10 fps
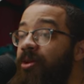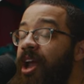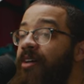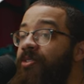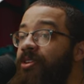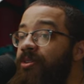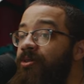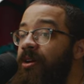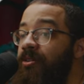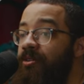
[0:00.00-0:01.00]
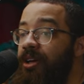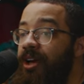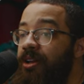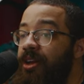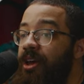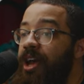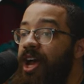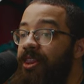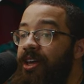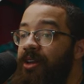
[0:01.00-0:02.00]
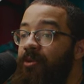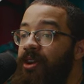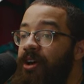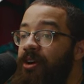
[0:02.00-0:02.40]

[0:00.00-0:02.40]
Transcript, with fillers: we have to do on set. And then what